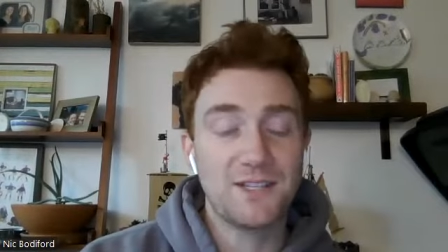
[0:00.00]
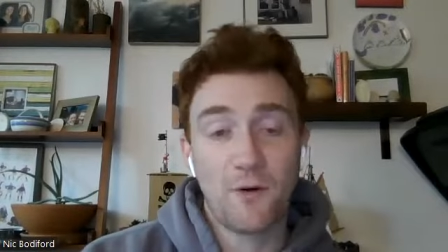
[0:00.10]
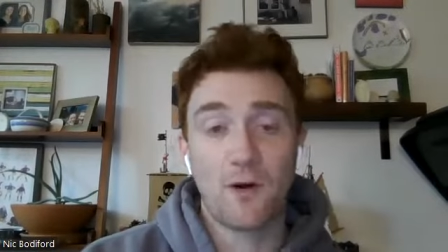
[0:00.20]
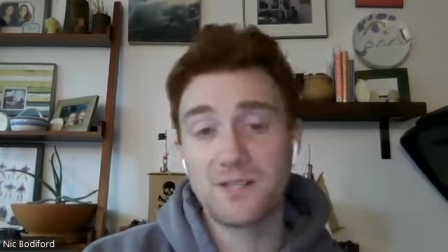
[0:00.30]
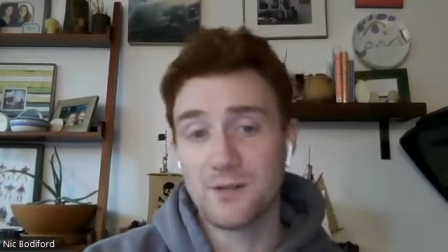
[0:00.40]
as
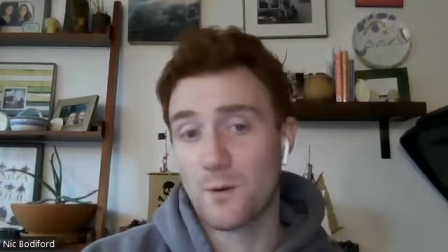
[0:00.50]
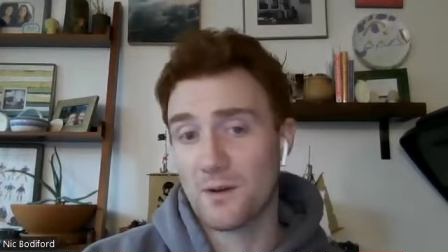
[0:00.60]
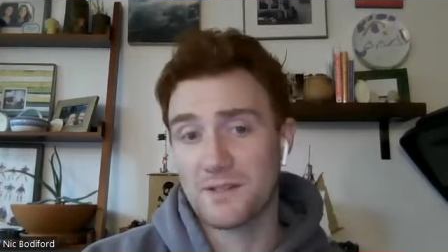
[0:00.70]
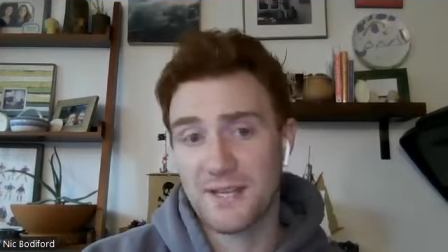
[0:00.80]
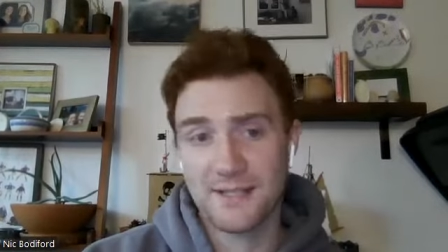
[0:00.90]
far as the New
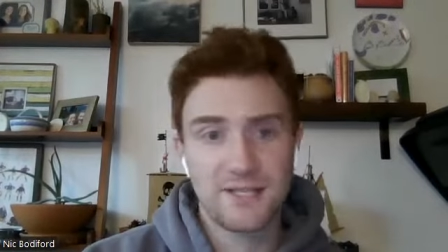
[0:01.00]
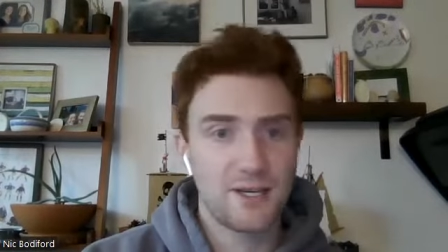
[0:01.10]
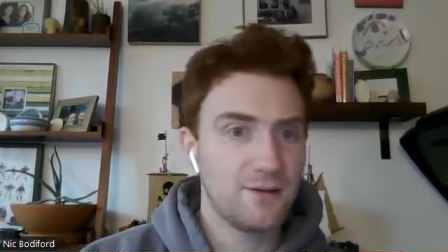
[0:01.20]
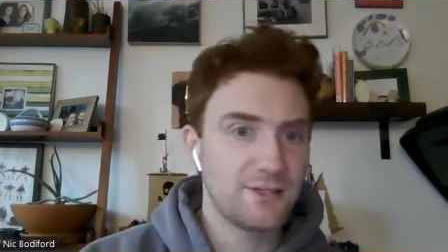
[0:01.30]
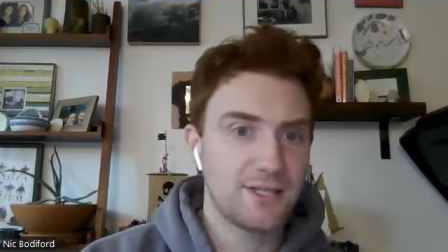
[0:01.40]
Orleans Saints
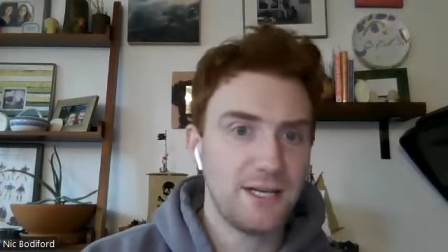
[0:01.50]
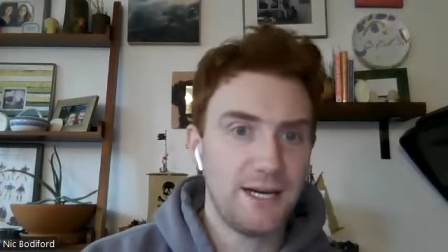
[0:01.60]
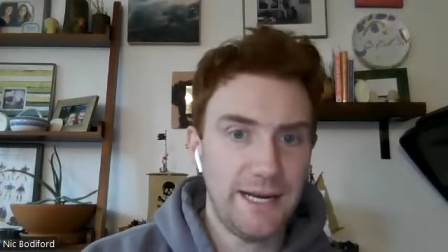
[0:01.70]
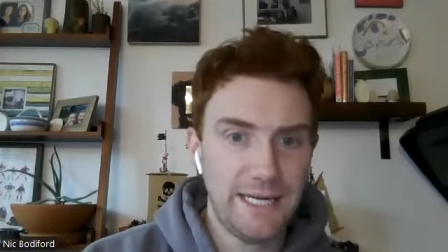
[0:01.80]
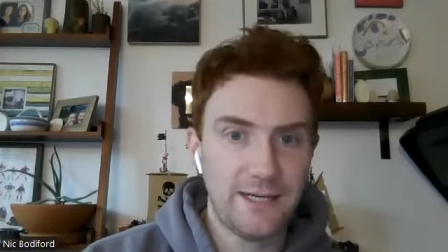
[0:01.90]
goes, uh,
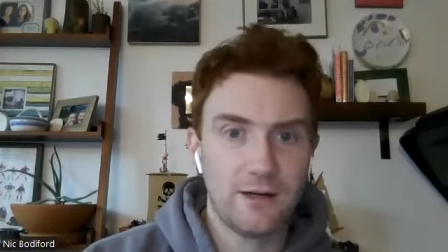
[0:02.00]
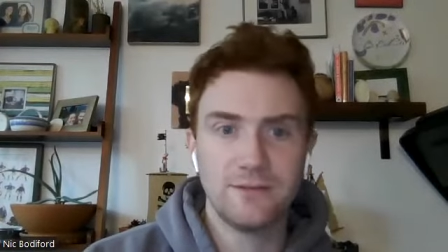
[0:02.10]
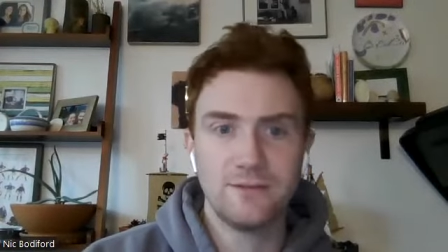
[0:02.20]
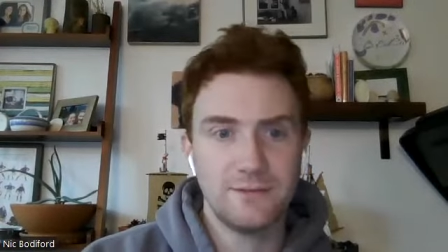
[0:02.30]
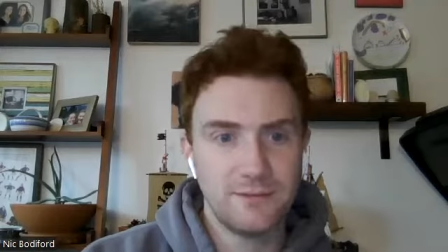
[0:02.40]
Andy
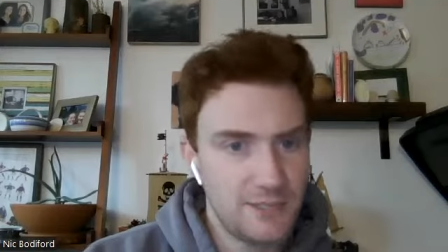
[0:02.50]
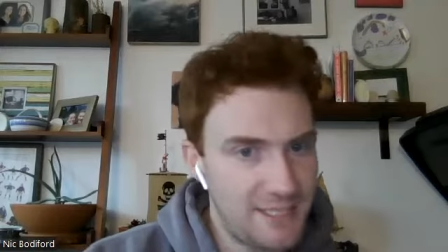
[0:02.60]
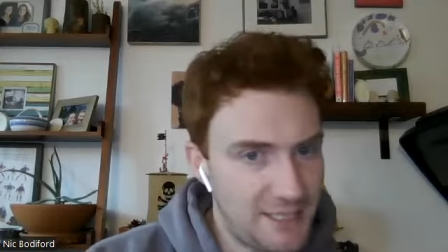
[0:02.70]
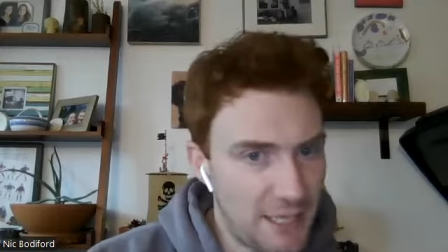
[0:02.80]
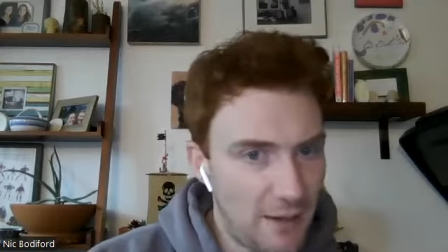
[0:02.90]
Dalton
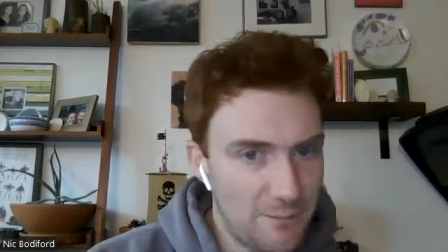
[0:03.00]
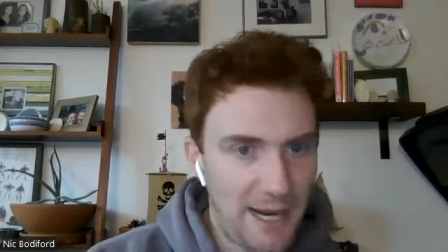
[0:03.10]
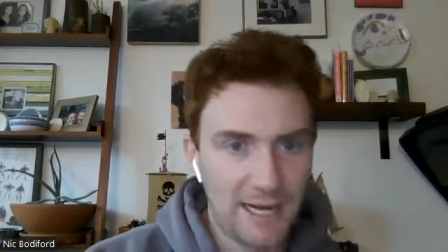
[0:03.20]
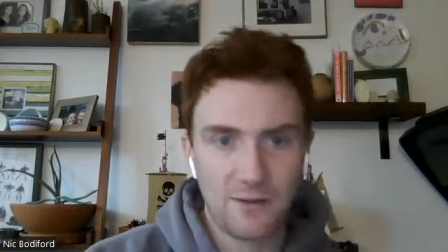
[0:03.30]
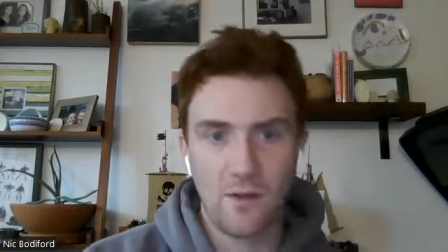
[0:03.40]
he got
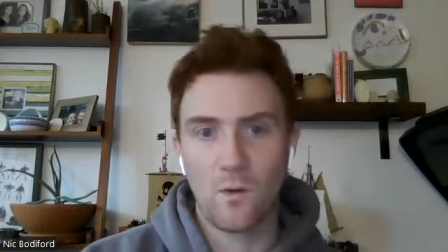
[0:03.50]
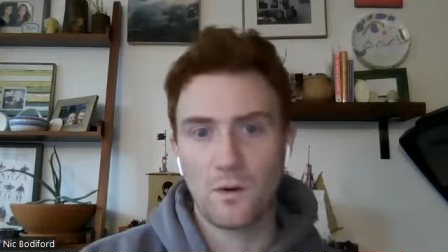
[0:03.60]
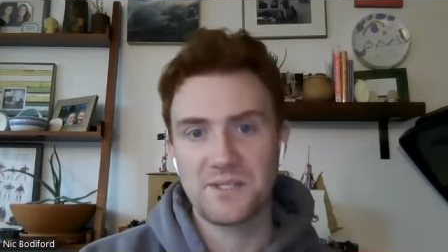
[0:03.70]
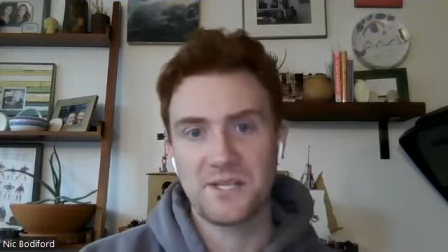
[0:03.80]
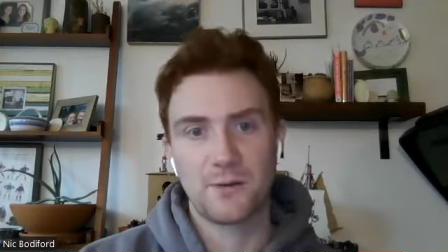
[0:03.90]
back on the
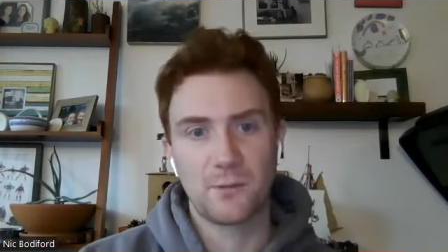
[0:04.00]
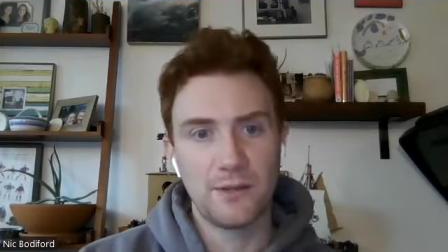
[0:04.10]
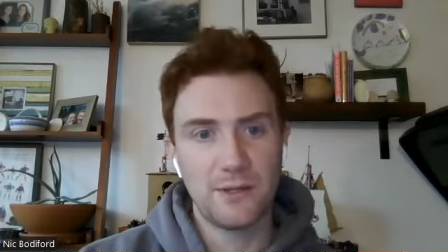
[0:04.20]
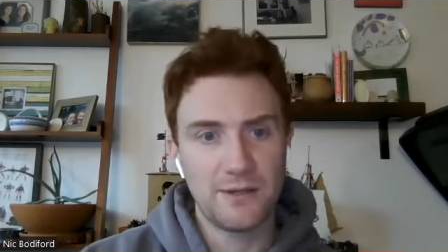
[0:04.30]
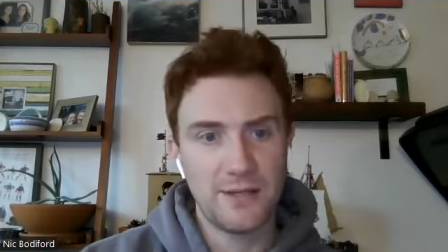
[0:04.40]
horse. He had a
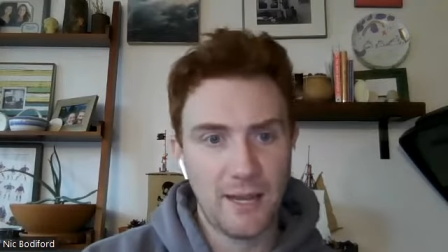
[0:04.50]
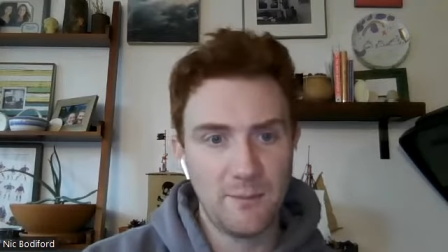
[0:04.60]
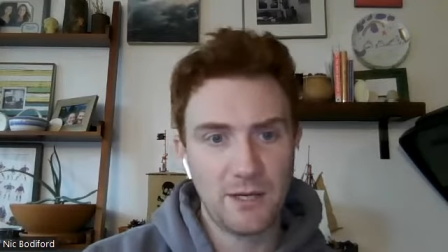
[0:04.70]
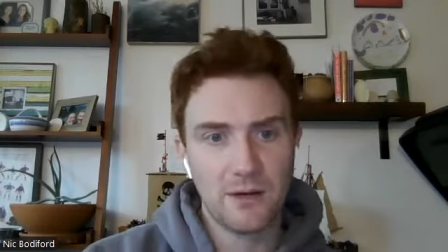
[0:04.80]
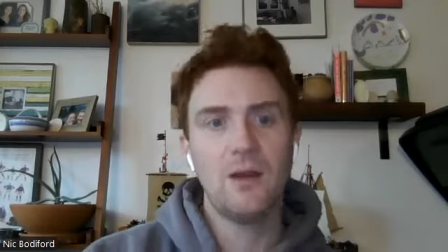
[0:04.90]
really good game
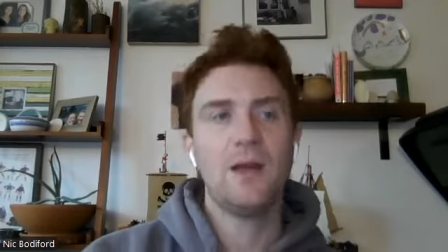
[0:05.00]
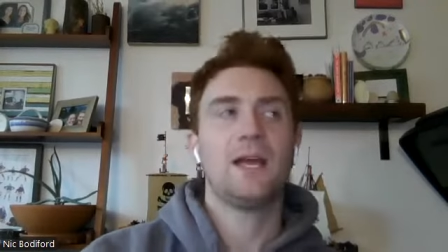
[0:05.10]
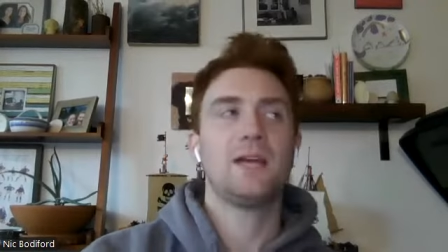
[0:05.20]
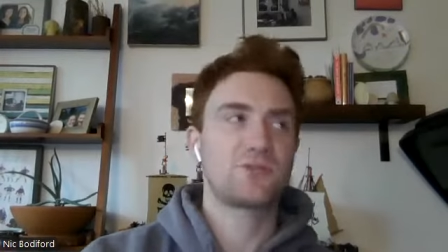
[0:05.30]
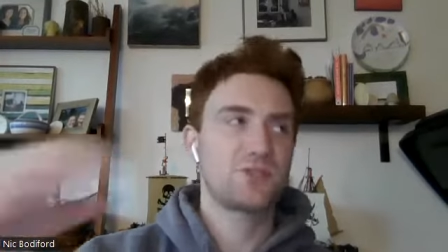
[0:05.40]
here.
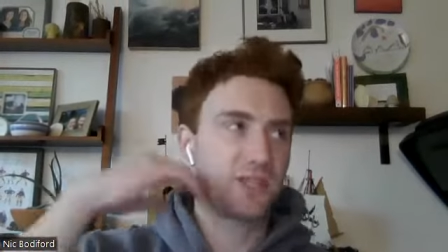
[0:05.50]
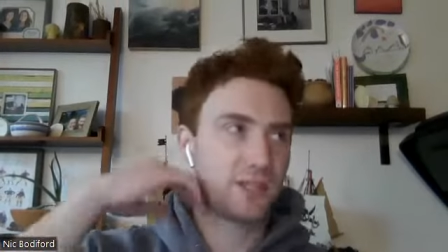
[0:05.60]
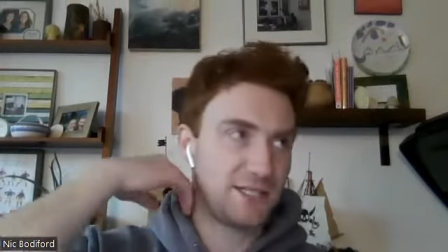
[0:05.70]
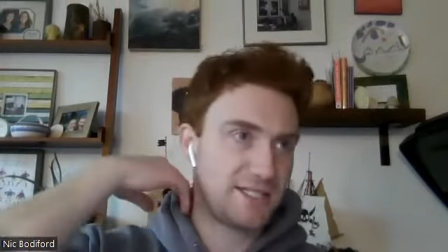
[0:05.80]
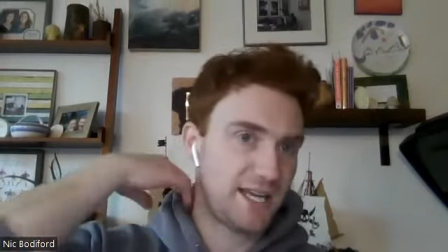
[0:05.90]

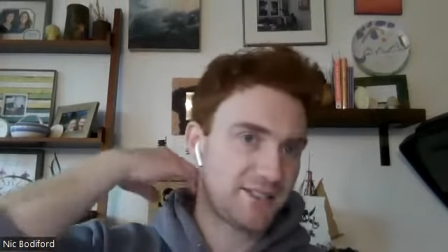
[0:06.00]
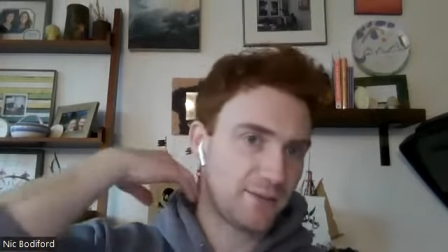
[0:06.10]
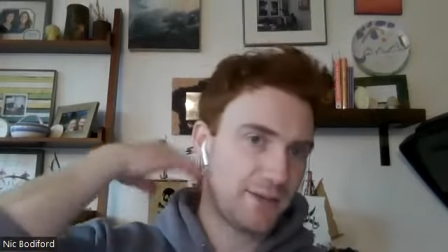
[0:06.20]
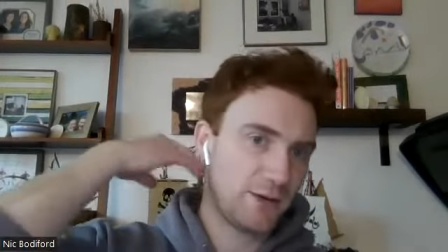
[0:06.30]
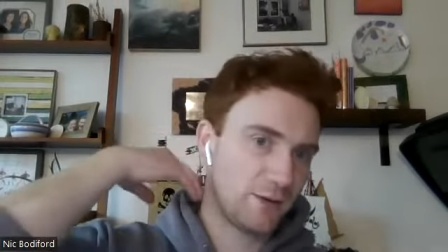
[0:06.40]
Interestingly,
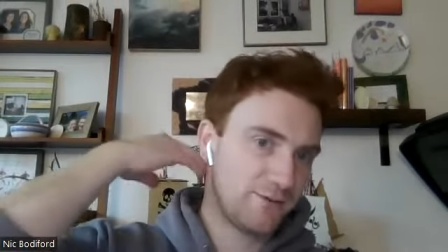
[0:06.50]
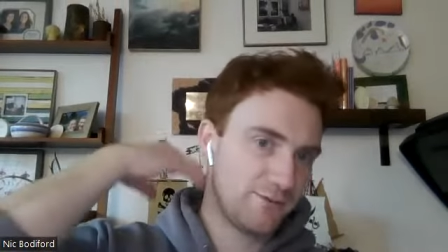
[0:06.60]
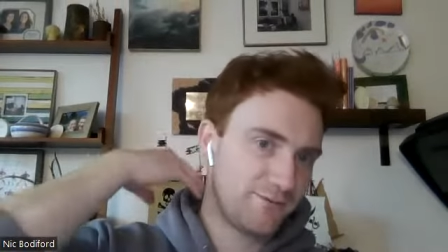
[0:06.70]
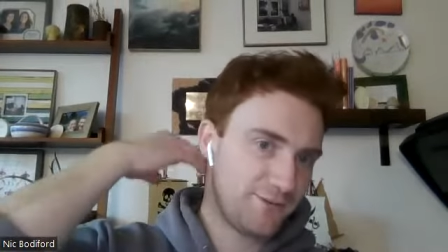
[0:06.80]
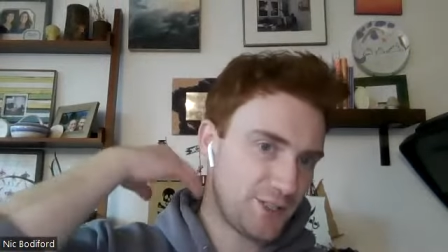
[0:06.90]
Taysom Hill
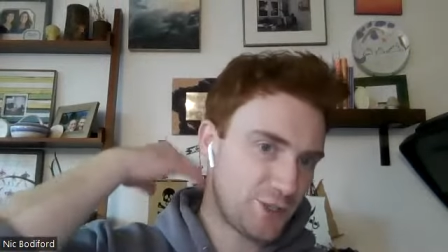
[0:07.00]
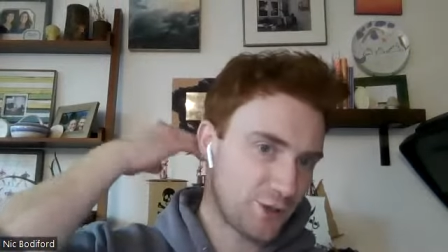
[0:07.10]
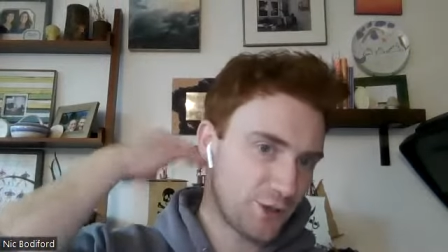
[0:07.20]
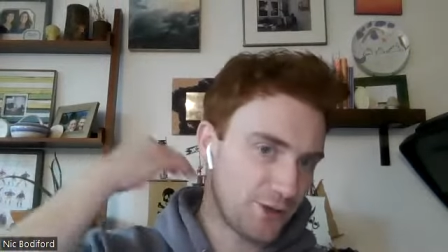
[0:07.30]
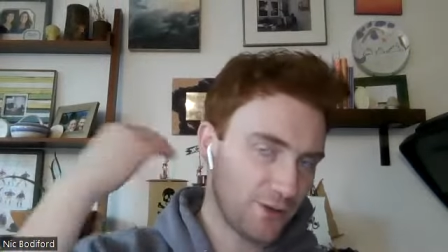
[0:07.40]

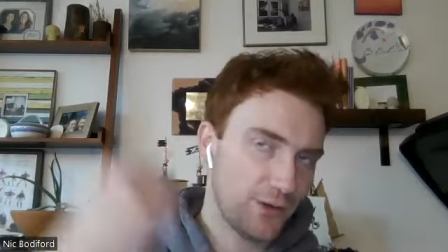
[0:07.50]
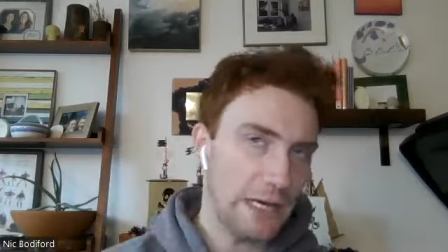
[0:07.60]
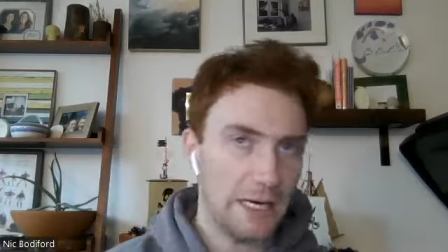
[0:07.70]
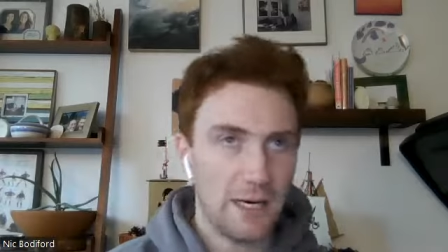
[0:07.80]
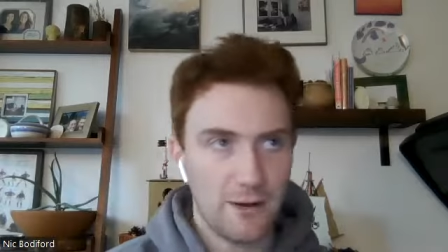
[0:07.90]
featured
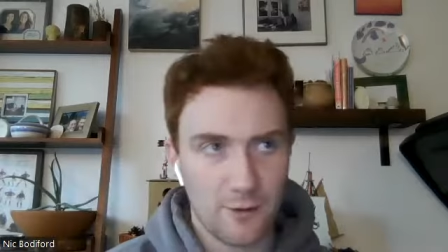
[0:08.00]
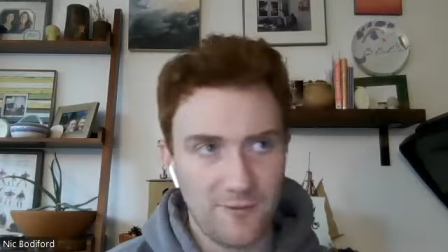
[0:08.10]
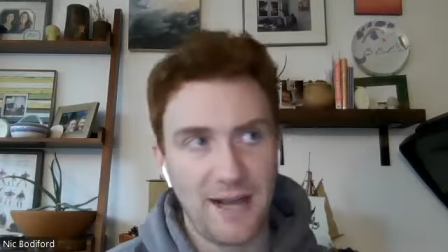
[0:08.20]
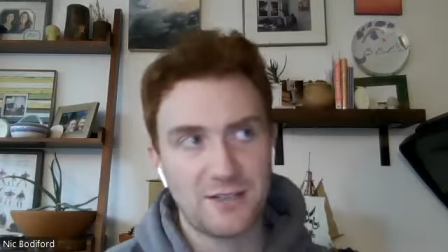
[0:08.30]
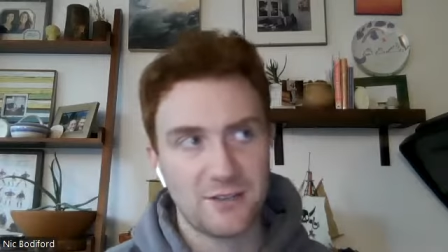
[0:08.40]
uh, or
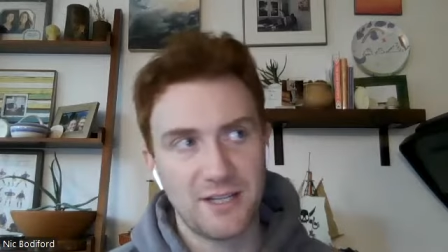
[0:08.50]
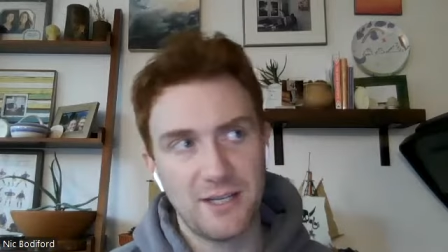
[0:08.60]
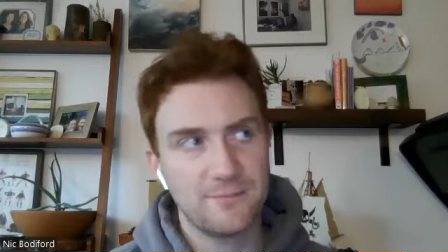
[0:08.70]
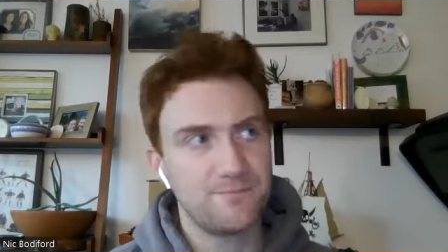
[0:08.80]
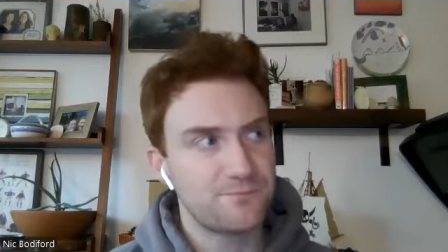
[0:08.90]
factored
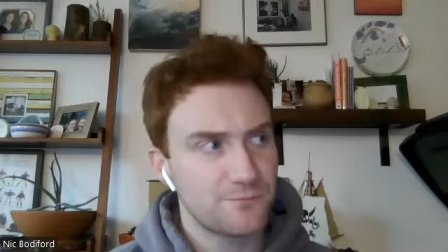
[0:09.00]
in